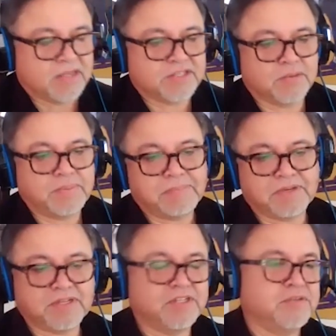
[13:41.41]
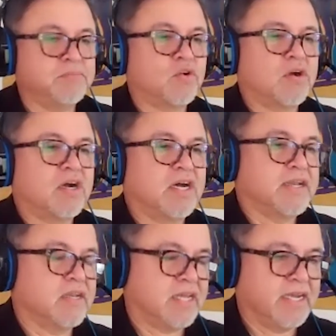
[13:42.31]
so people can do more
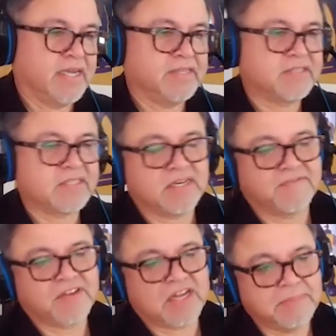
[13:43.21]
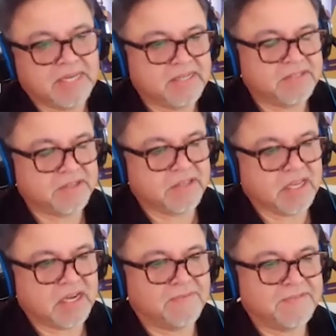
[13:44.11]
online instead of coming into
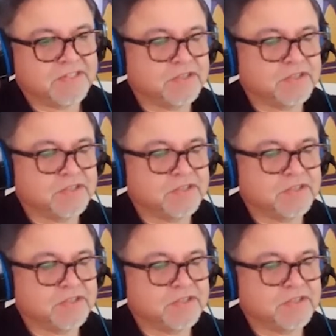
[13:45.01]
the office,